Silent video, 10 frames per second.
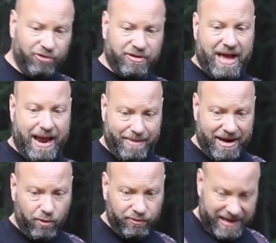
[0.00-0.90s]
the time.
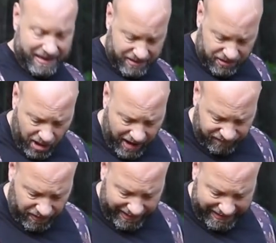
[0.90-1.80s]
I don't take this
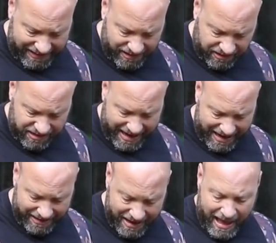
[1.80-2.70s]
off till I get in a
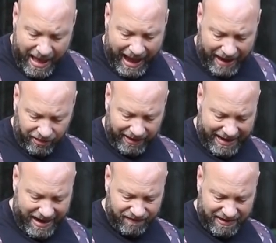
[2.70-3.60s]
stand. I
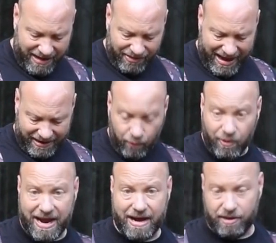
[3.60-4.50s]
like having that locking
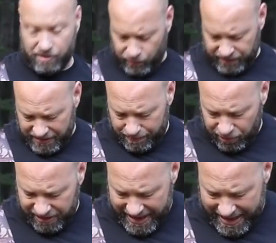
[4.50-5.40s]
one on there, because once I
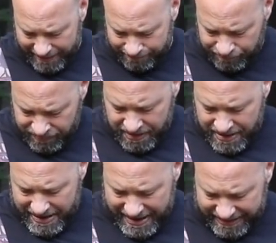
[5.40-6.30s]
put it on,
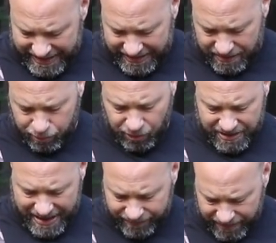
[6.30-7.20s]
I take it, put it on